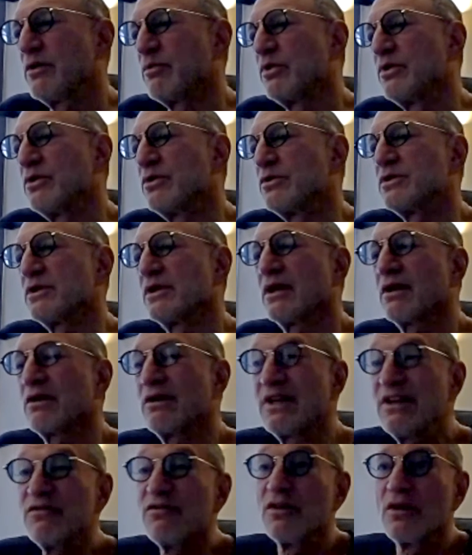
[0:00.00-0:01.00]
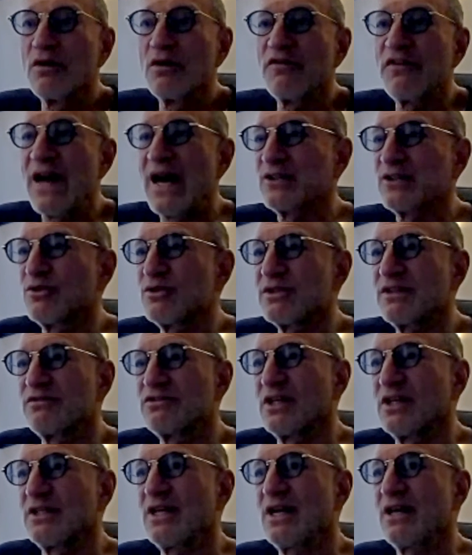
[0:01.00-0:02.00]
producing here, even though factories have
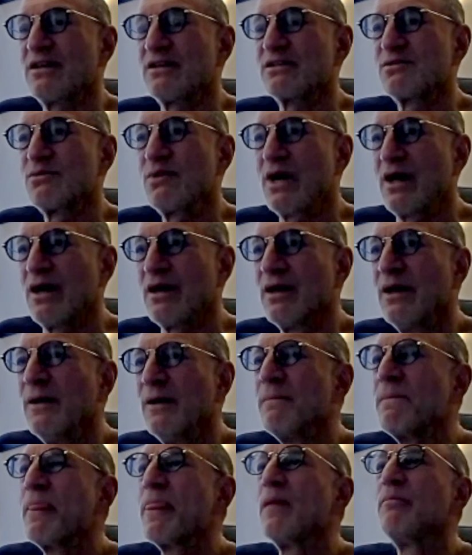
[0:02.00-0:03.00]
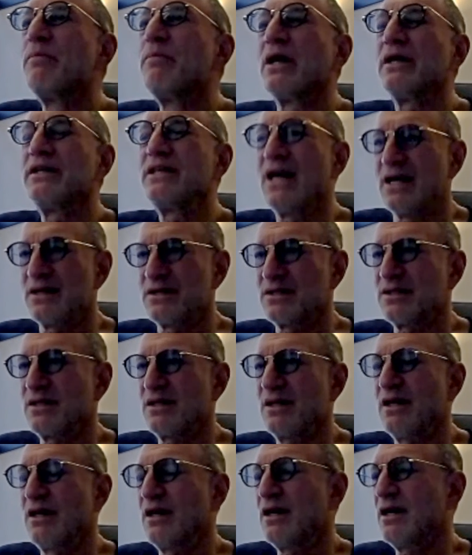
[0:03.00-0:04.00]
shut down as well. But yes,
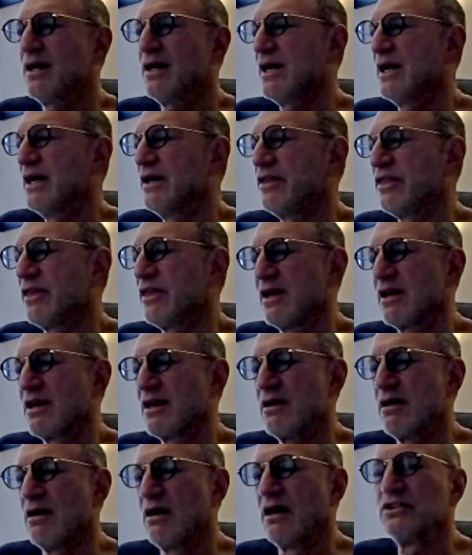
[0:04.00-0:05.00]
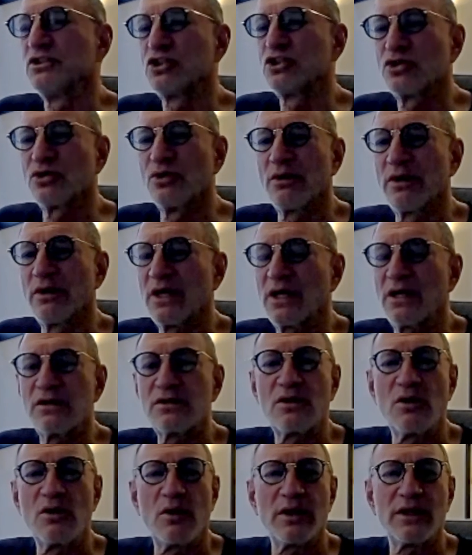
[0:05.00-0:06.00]
I think onshoring is
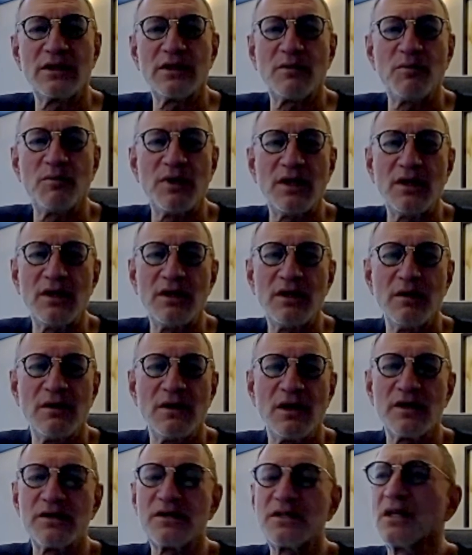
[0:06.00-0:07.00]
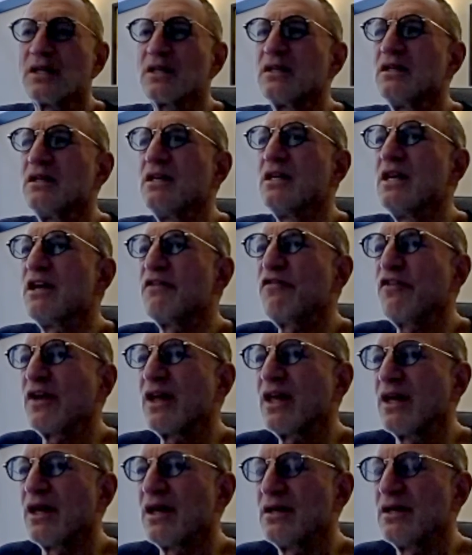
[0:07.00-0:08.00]
going to be a
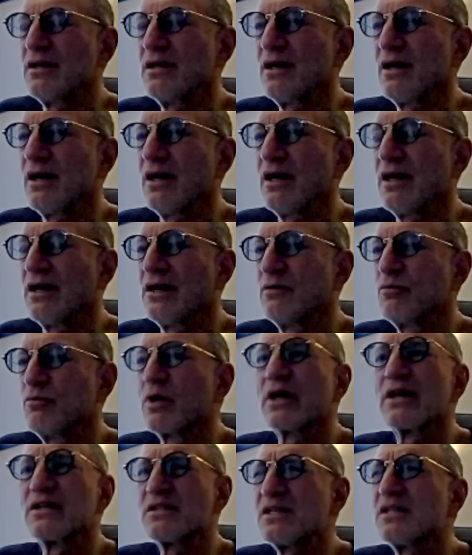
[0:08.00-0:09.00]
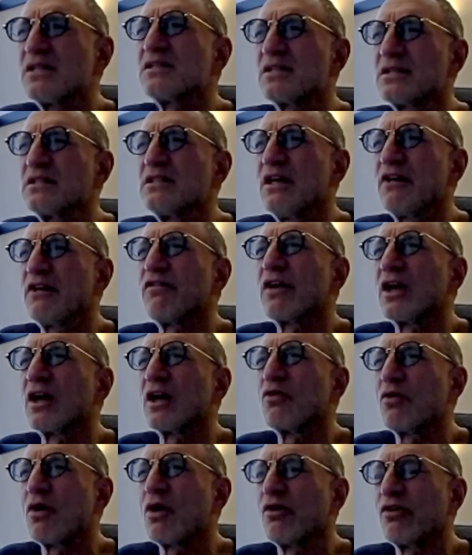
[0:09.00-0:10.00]
significant, we're going to see significant
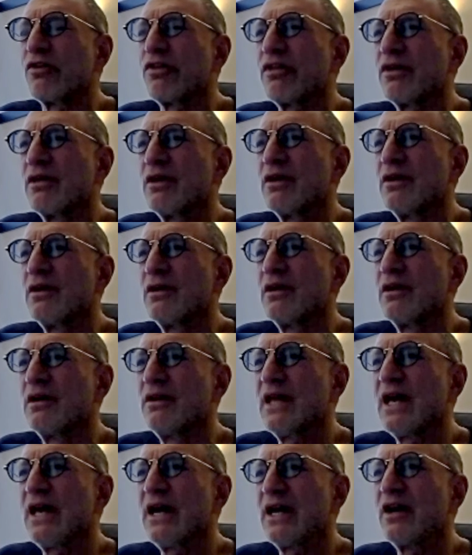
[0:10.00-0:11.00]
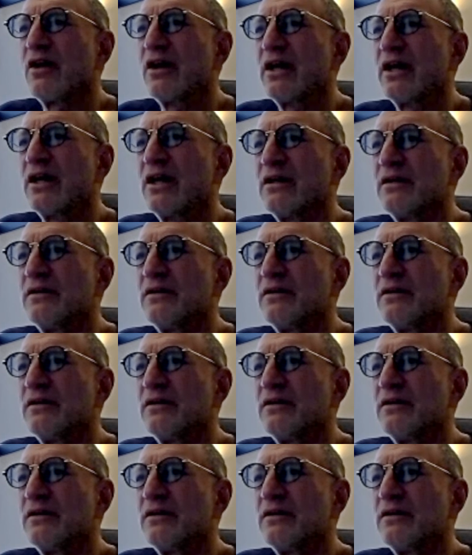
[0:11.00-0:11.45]
growth in that area.